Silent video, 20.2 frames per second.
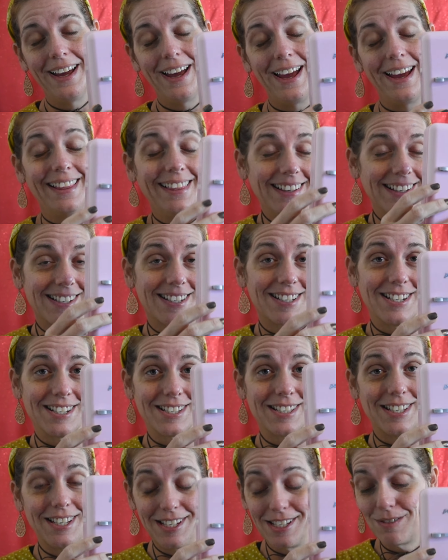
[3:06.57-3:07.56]
And this
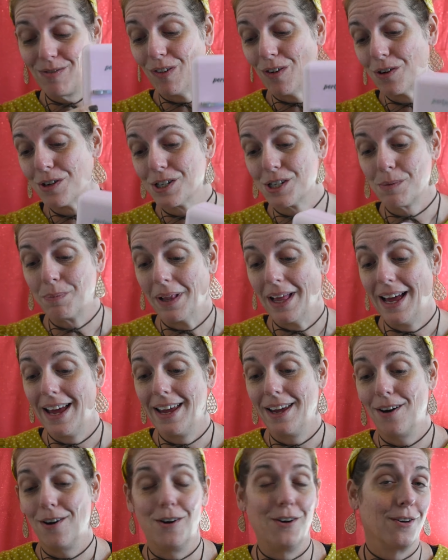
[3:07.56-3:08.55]
just is for
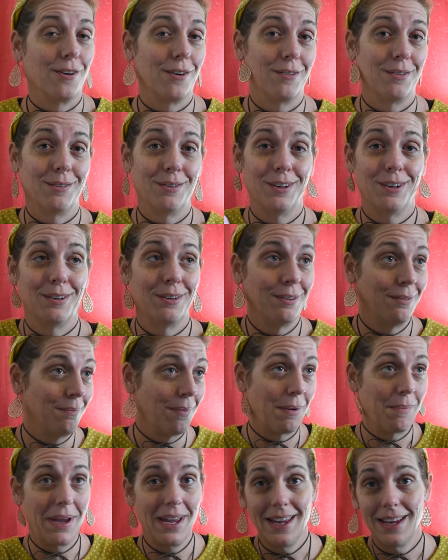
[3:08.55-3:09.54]
display on
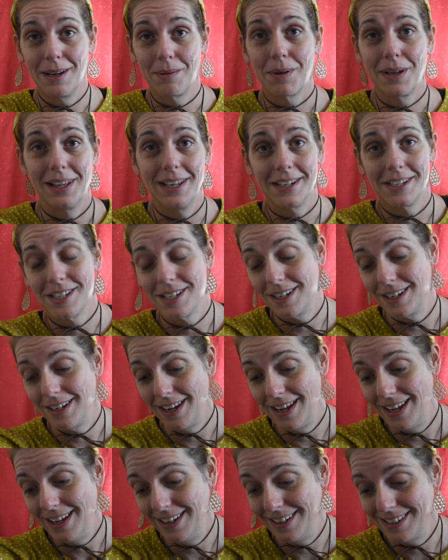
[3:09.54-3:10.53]
my makeup collection,
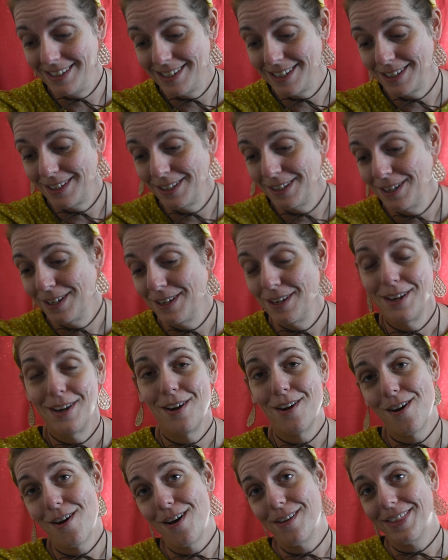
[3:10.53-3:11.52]
and
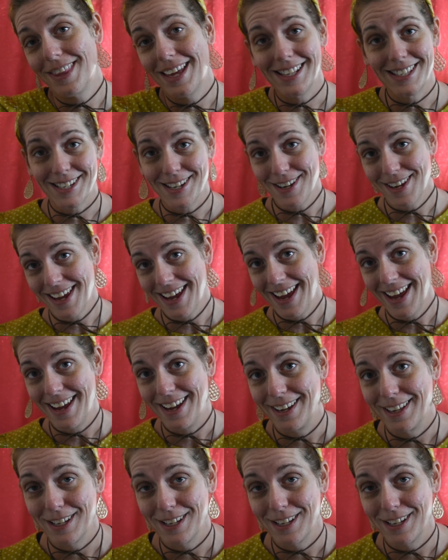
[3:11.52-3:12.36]
that's okay.